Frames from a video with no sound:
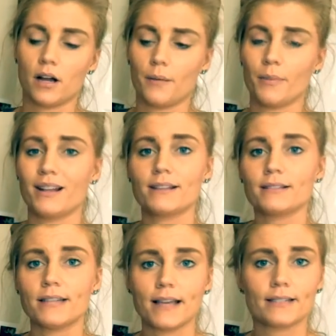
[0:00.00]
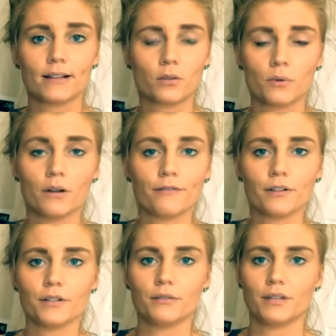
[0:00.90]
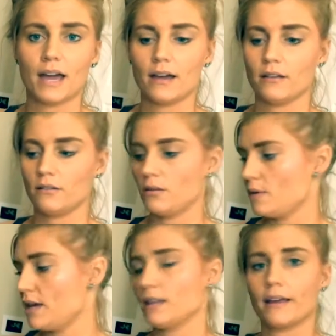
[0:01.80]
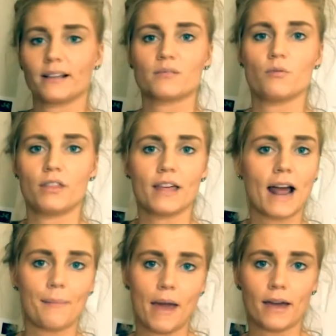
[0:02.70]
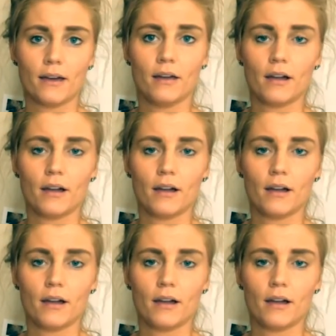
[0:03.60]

But it doesn't taste like the real fruit that you eat in like a smoothie that I make.